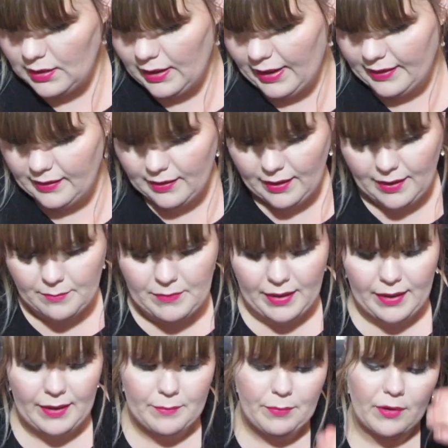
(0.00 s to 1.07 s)
I got
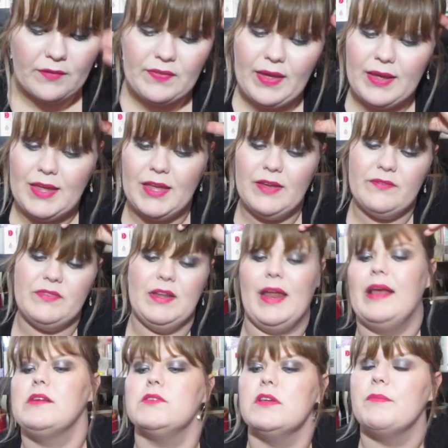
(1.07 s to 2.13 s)
my birthday gift and
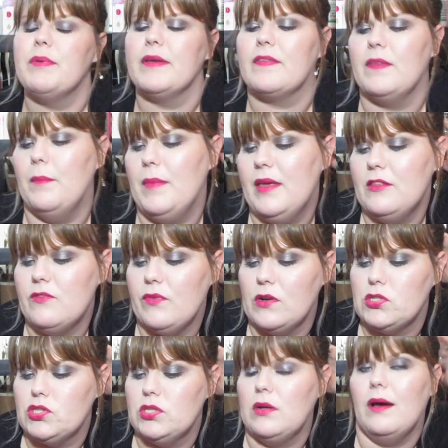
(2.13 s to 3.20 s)
I actually picked the men's
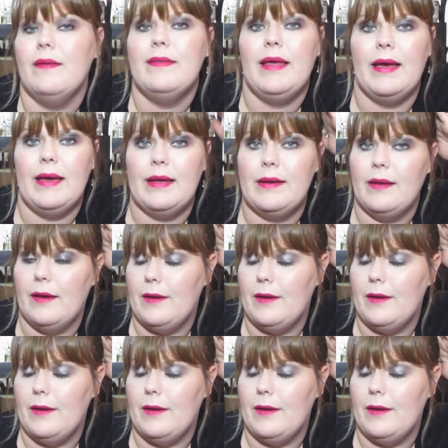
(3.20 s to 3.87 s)
version online.